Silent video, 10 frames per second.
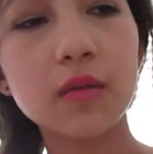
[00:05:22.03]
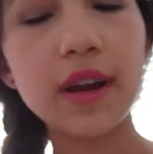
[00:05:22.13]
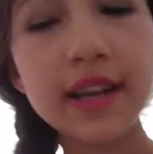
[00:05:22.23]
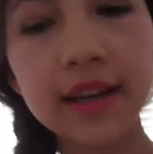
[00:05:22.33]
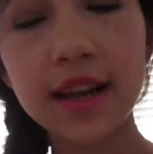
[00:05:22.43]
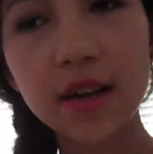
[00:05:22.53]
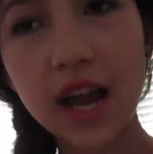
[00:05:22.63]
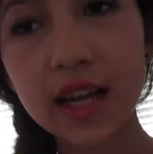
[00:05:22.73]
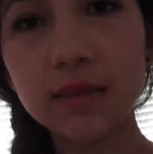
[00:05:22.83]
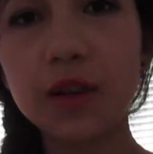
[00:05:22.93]
right now
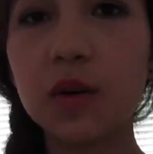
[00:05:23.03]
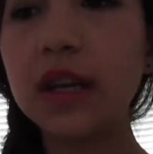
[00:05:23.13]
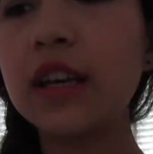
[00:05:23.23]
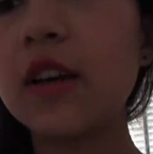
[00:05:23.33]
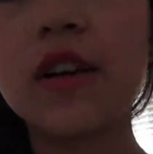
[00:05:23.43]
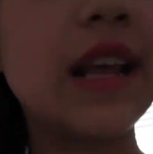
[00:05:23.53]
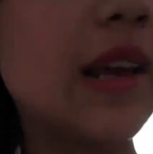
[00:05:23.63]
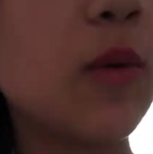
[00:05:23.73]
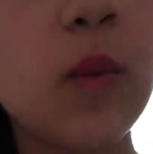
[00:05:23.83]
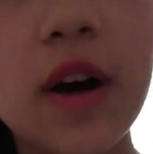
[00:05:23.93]
I'm going on
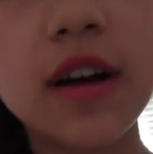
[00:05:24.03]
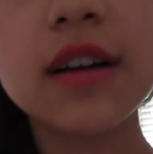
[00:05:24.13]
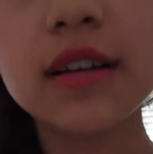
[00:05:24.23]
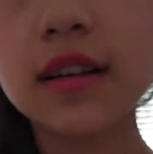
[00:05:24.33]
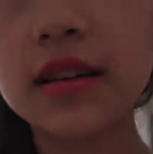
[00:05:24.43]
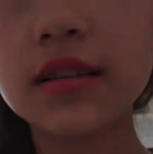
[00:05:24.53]
a walk,